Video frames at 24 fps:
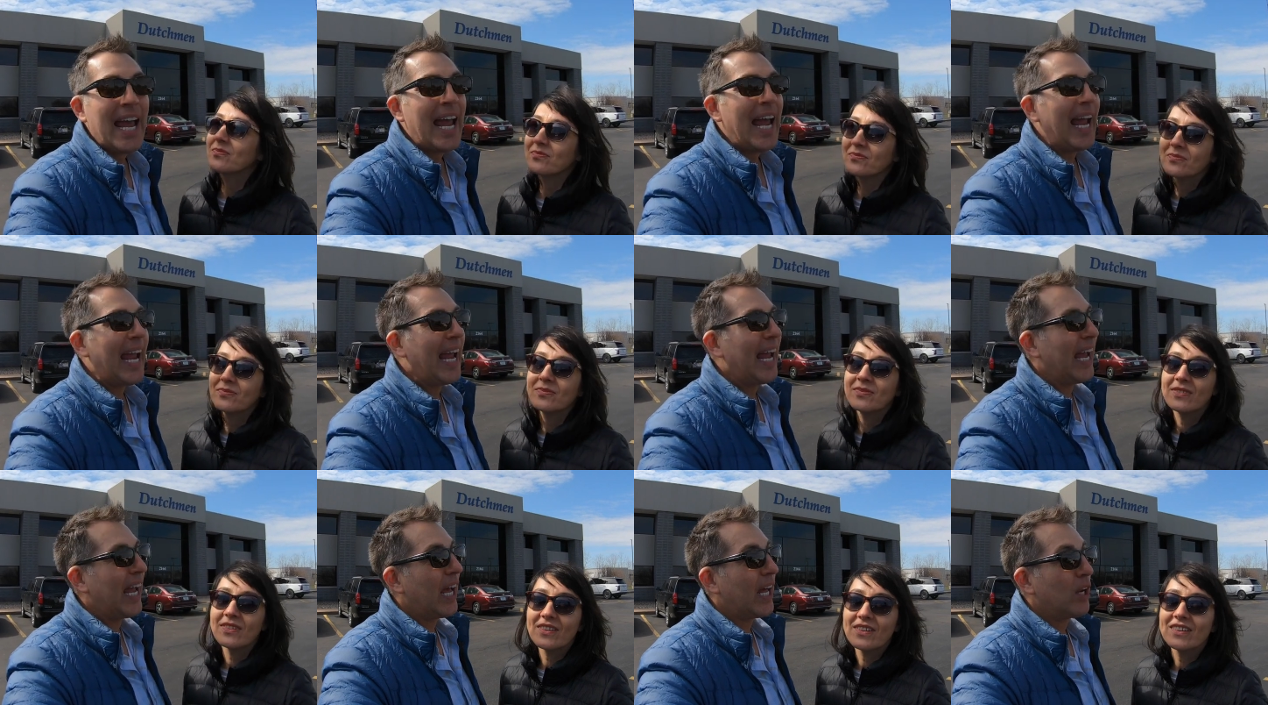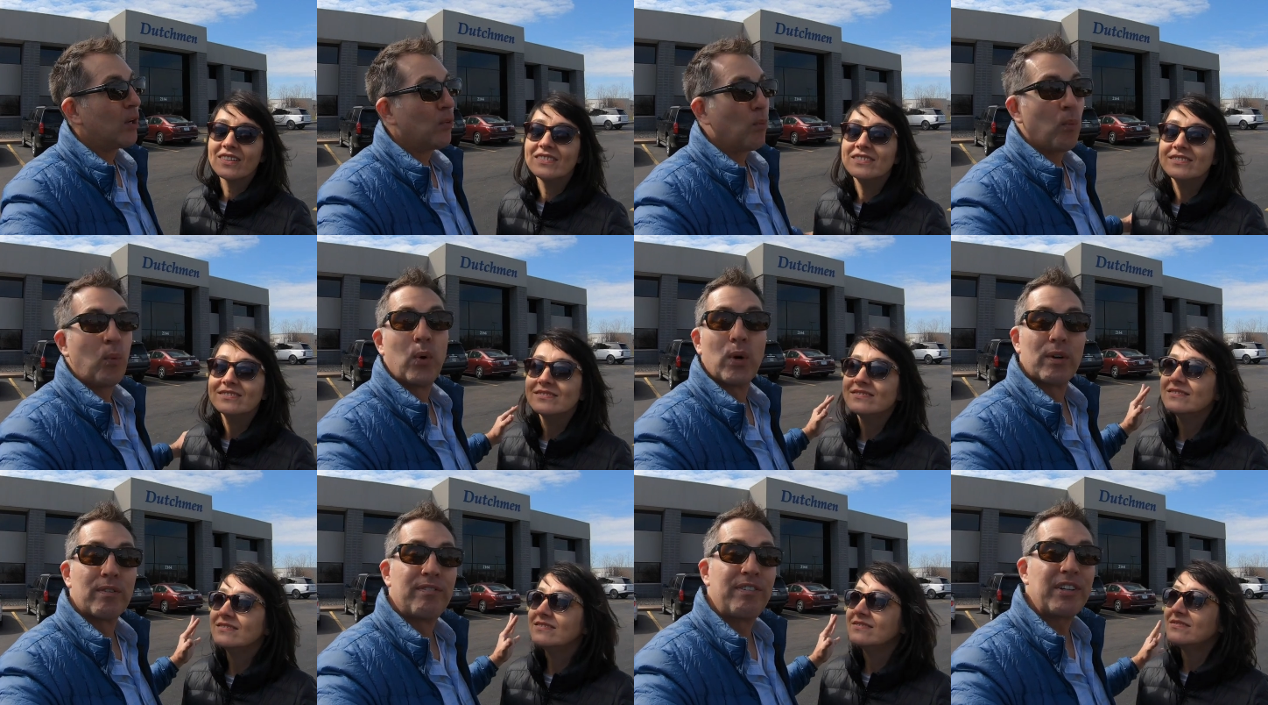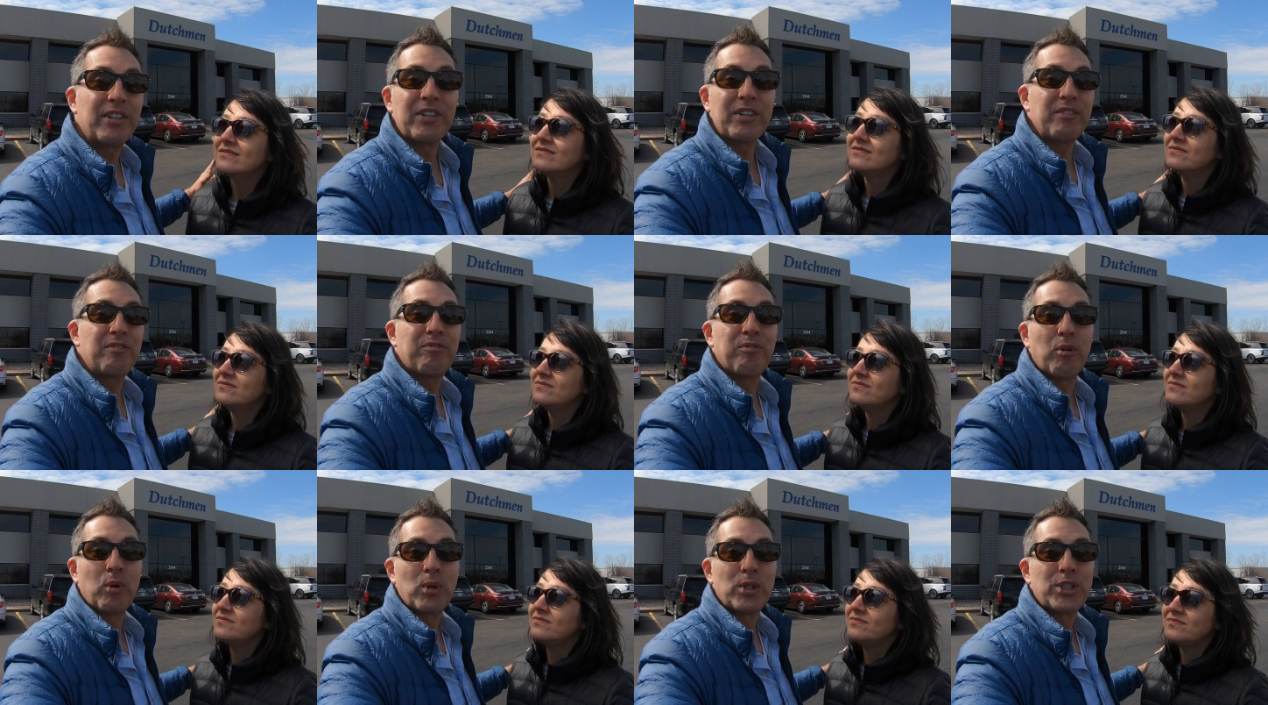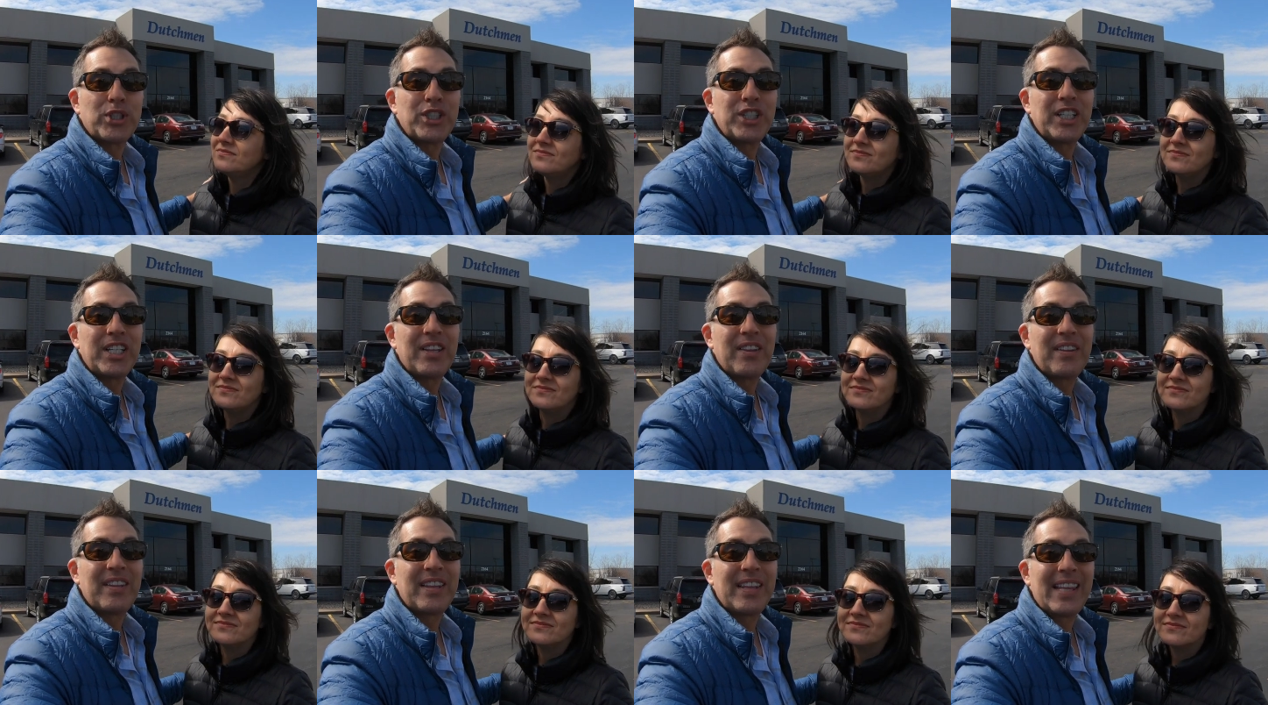Speaker 1: and we're very
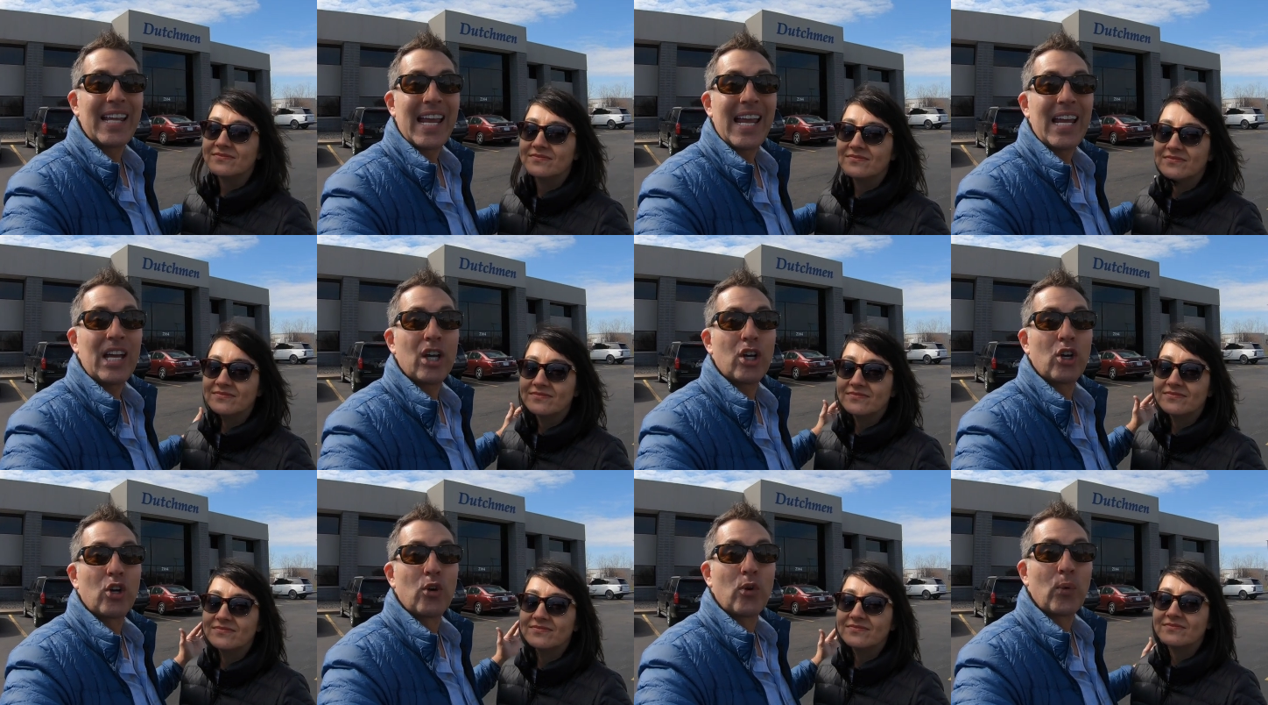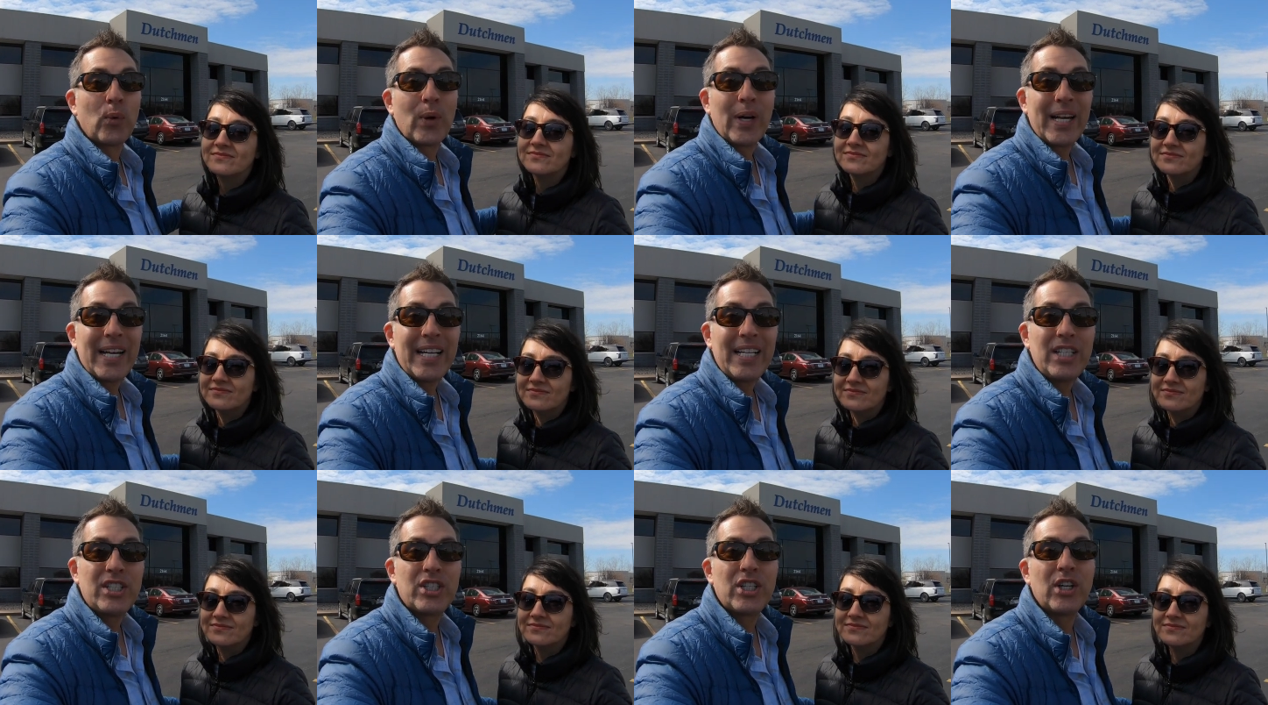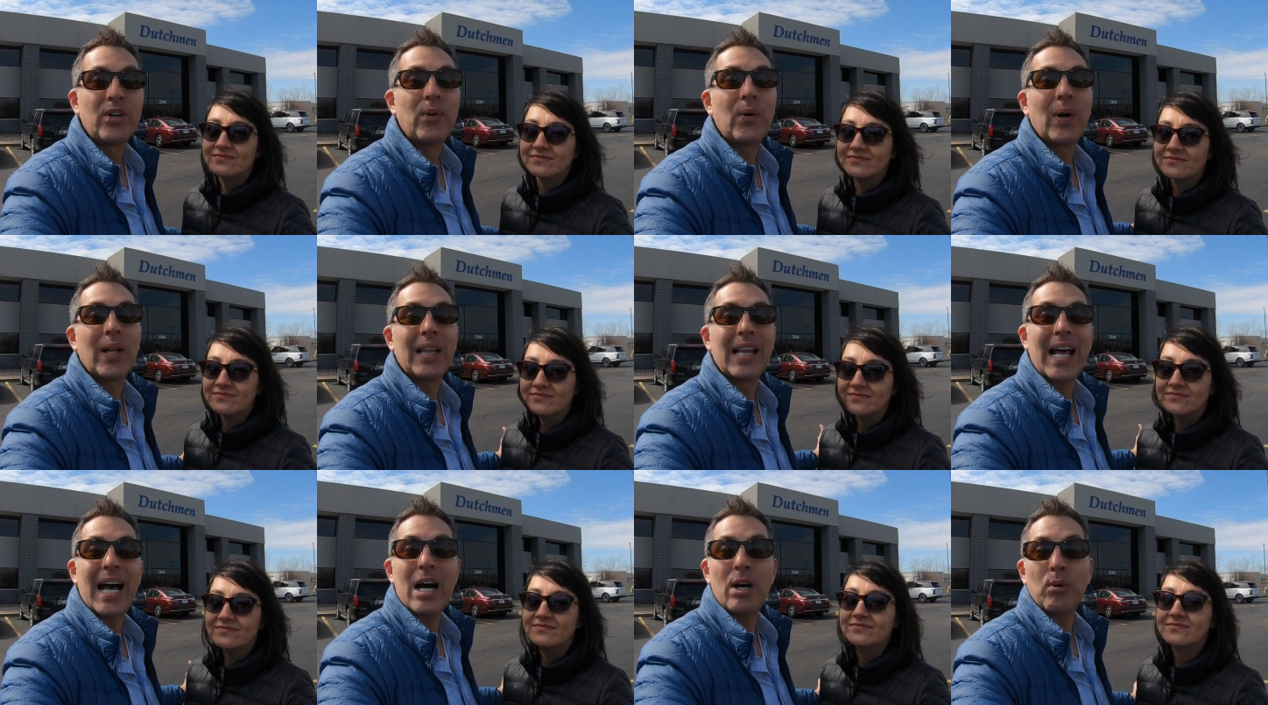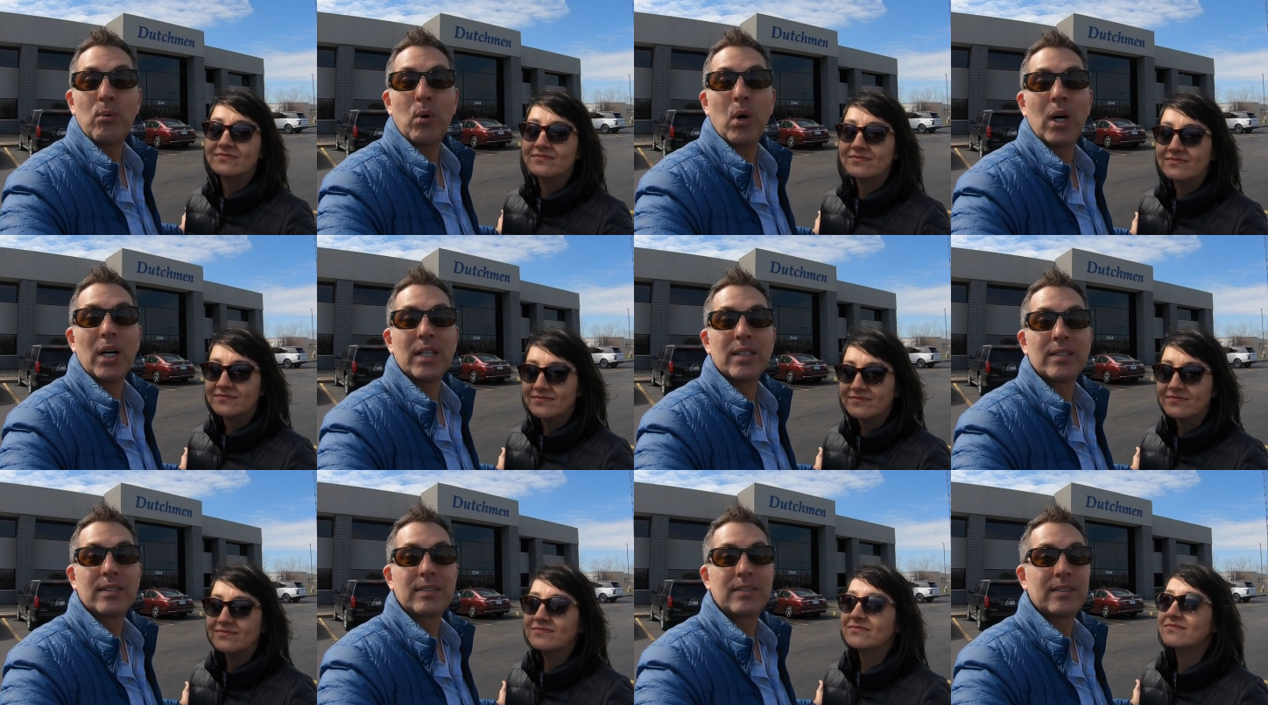fortunate that they agreed to allow
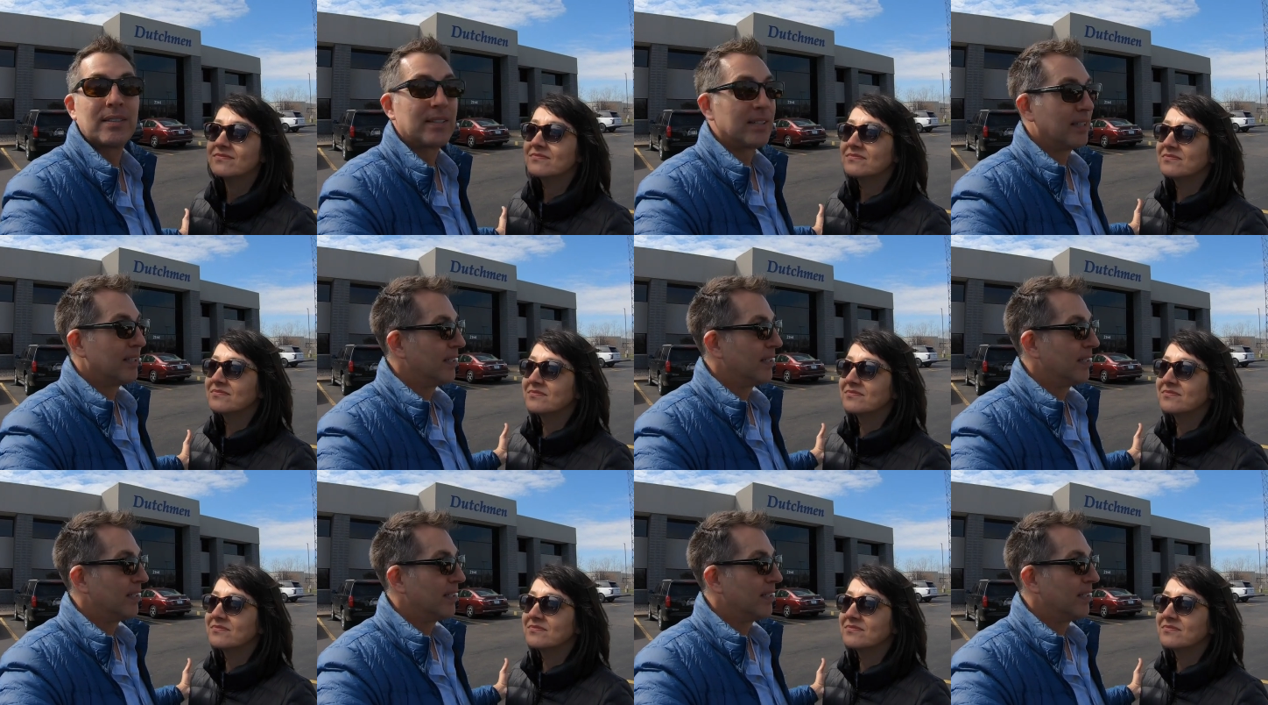us